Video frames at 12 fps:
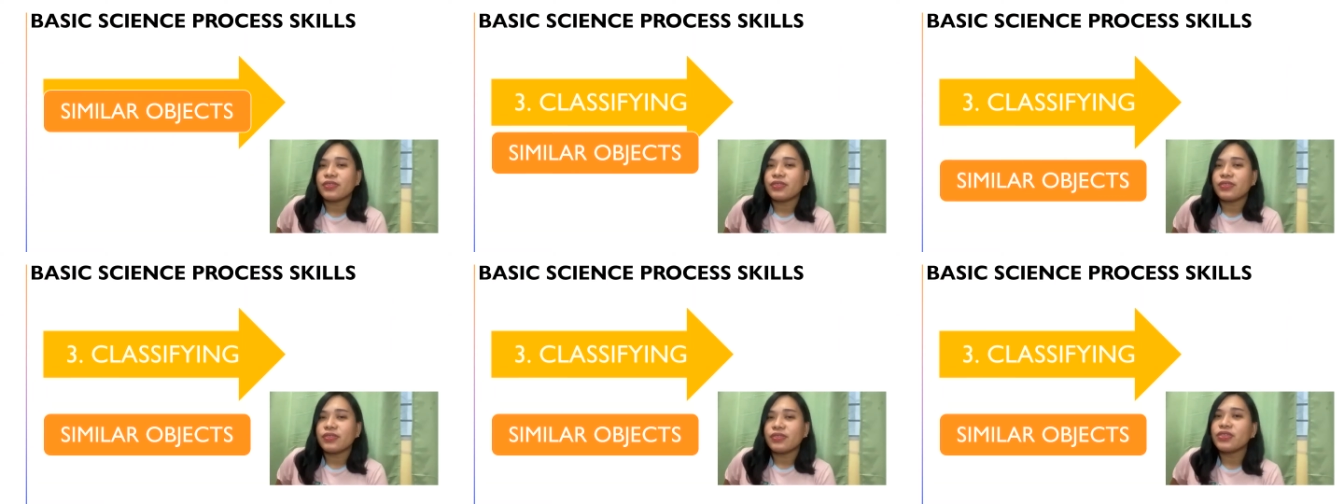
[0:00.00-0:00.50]

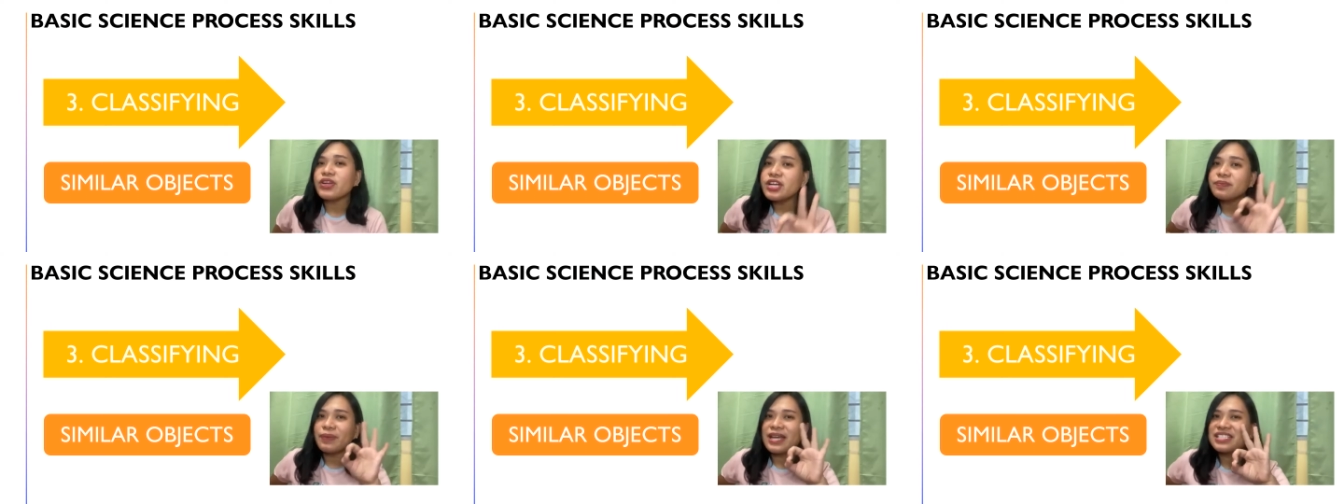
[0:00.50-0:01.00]
The third
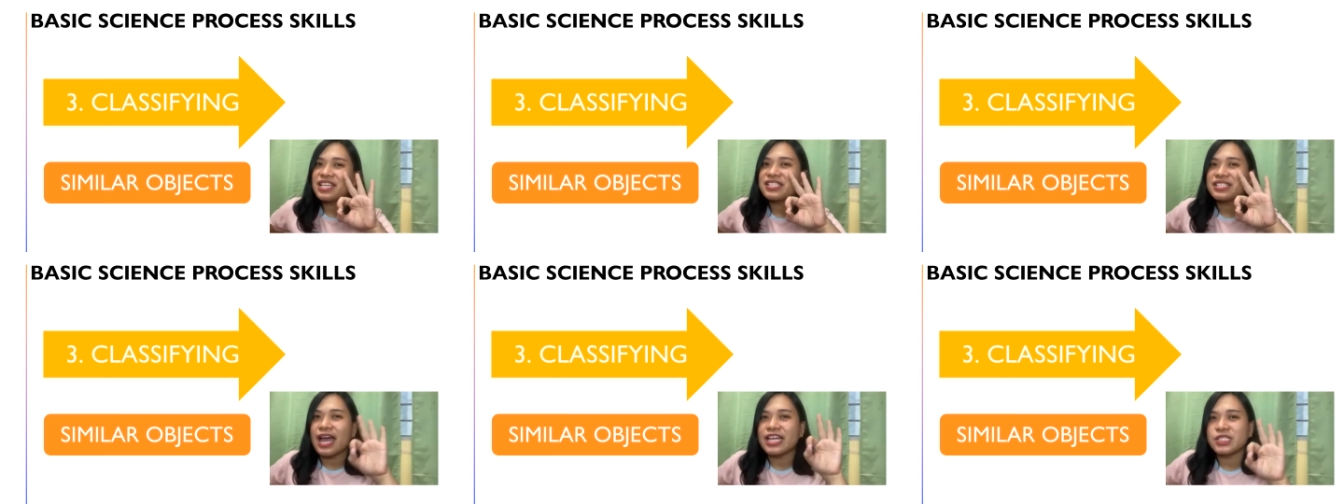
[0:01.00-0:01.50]
basic
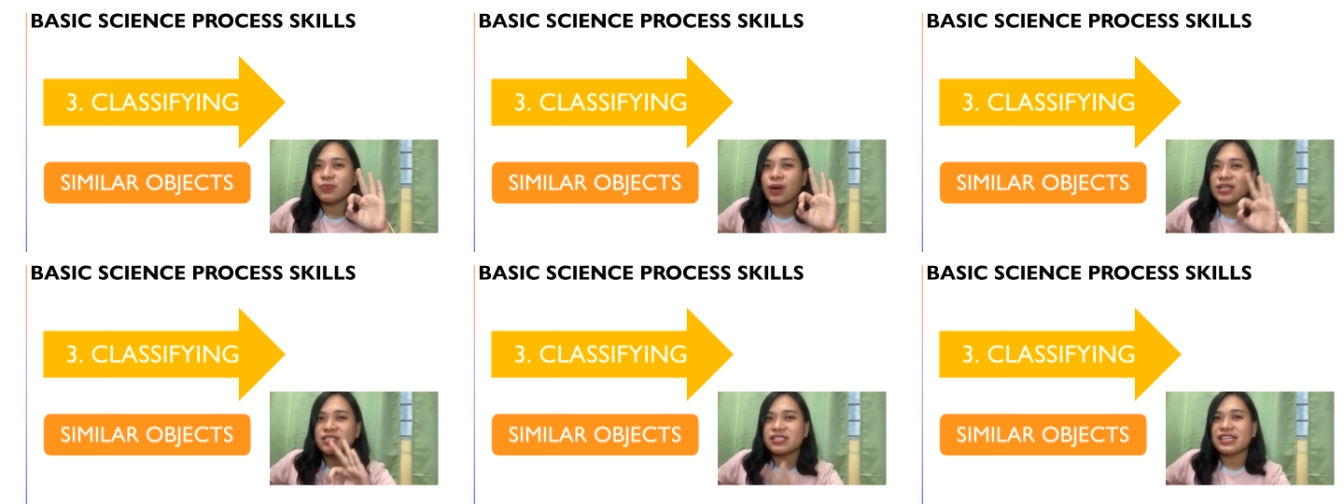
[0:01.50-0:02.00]
science
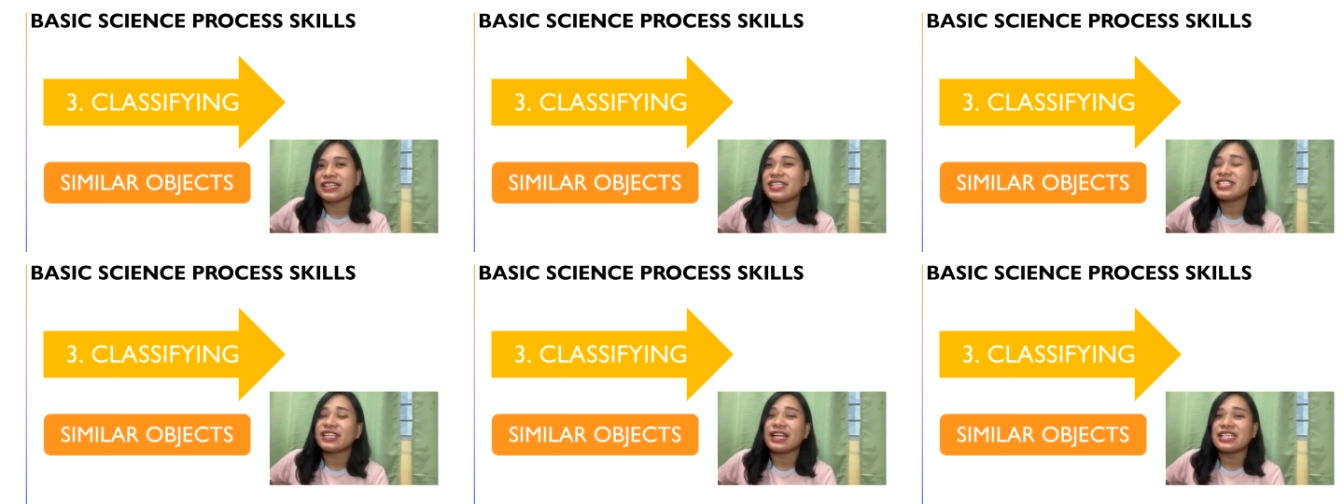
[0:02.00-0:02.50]
process skill
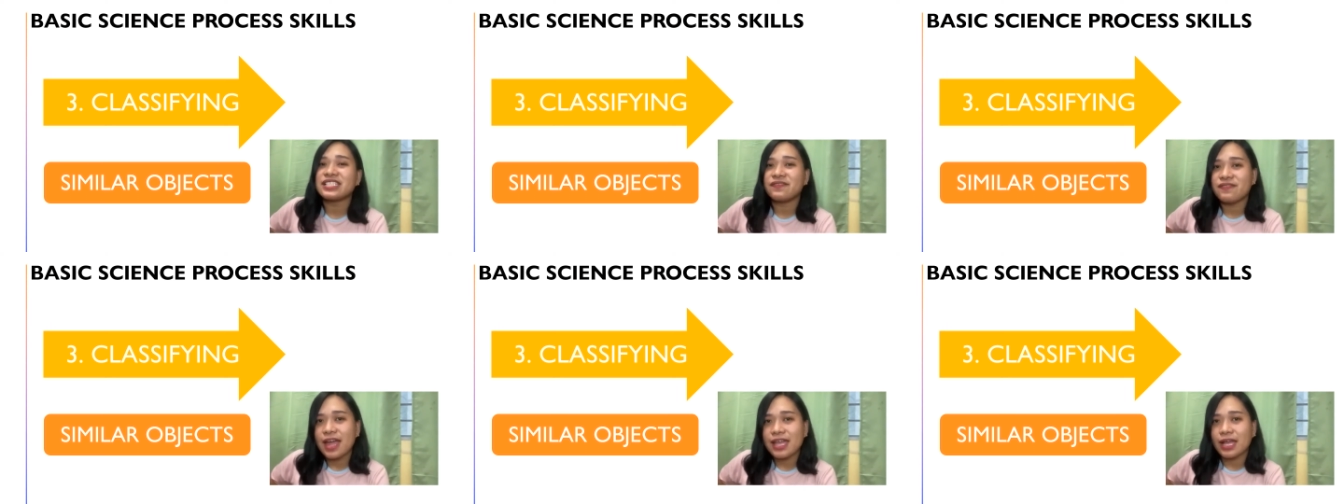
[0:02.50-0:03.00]
is
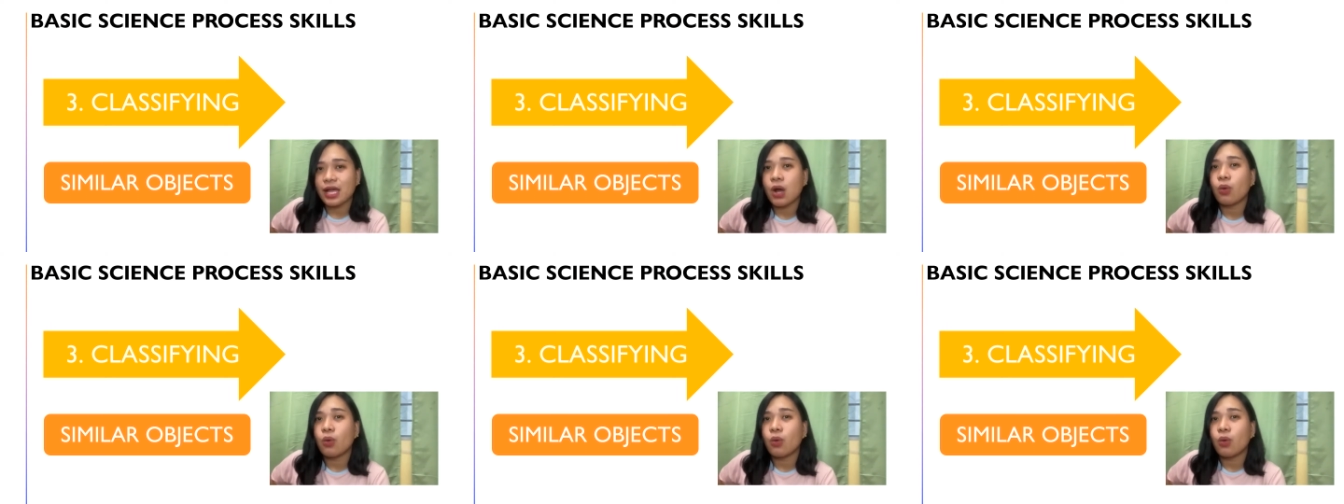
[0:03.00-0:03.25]
classifying.